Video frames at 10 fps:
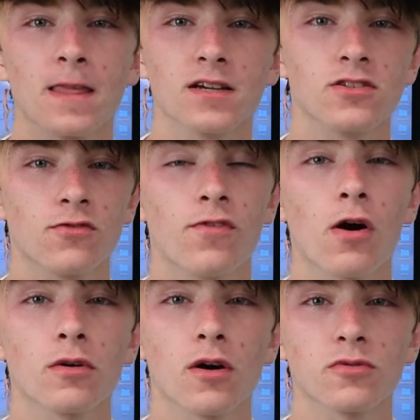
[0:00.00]
is the
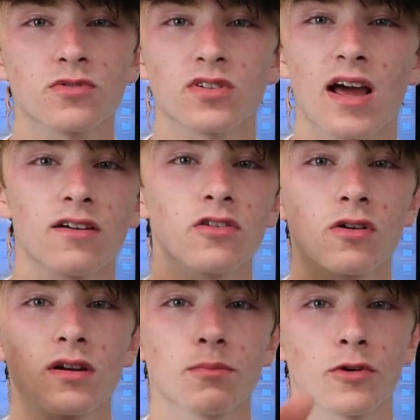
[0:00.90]
photos and how you
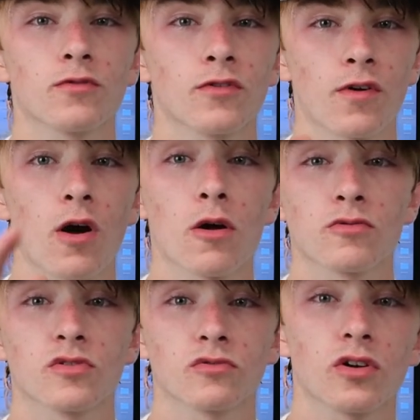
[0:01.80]
can improve your
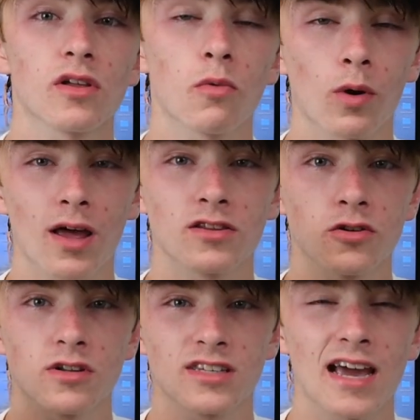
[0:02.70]
photos and really what I
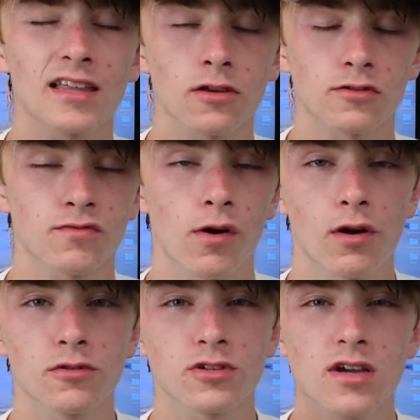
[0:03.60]
do to take those
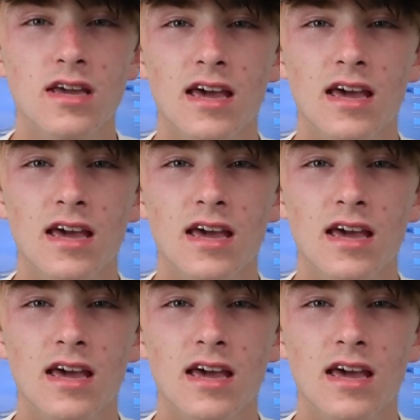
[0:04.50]
photos.